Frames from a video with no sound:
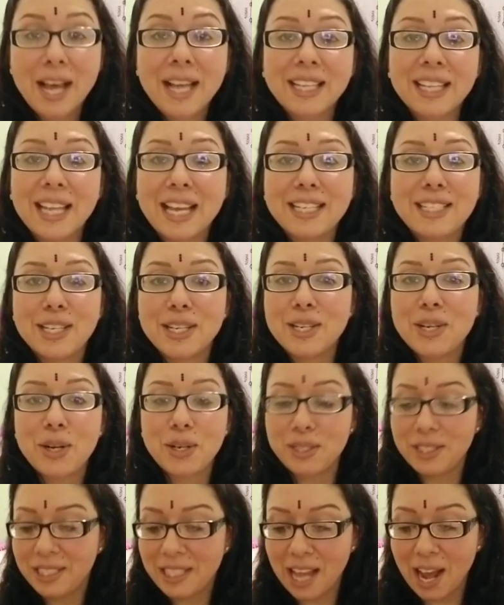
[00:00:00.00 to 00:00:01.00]
like to
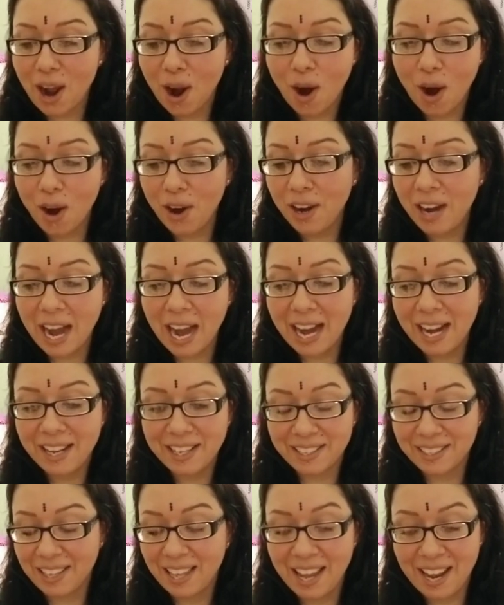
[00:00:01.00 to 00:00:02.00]
nurse that
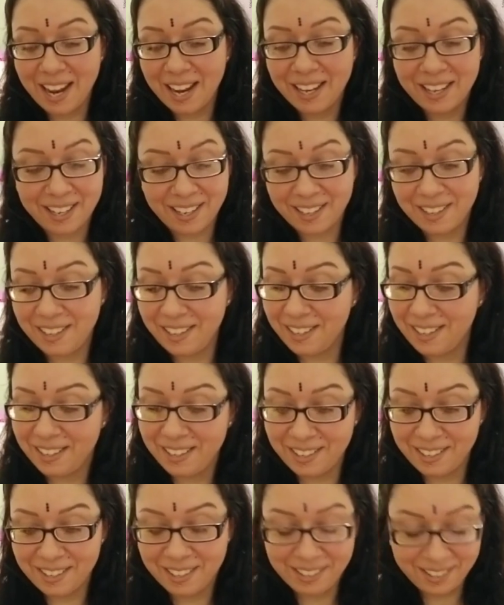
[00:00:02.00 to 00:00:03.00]
heartache like
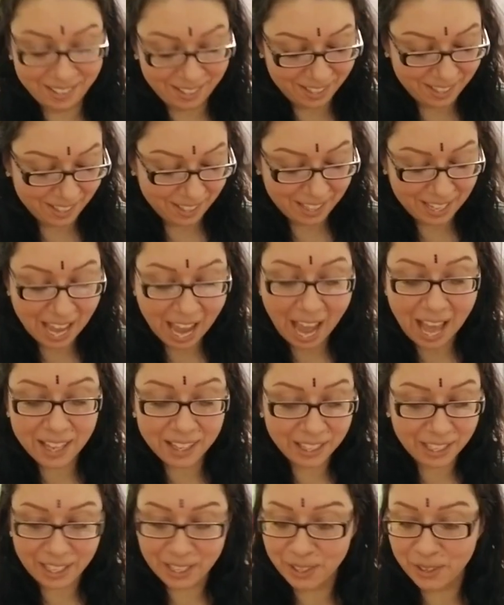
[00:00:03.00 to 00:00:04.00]
a cat
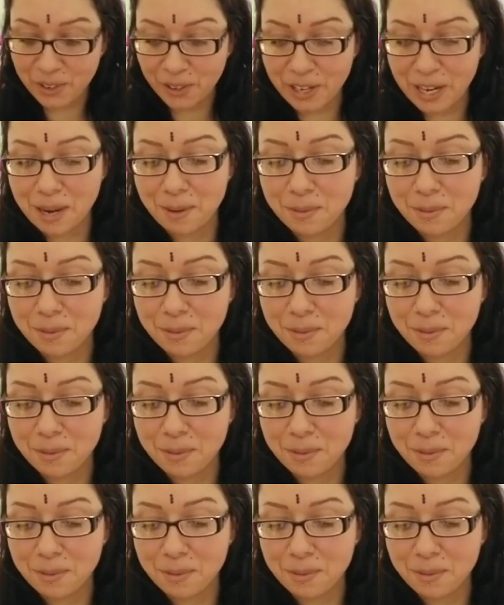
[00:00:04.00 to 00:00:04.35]
licking cream.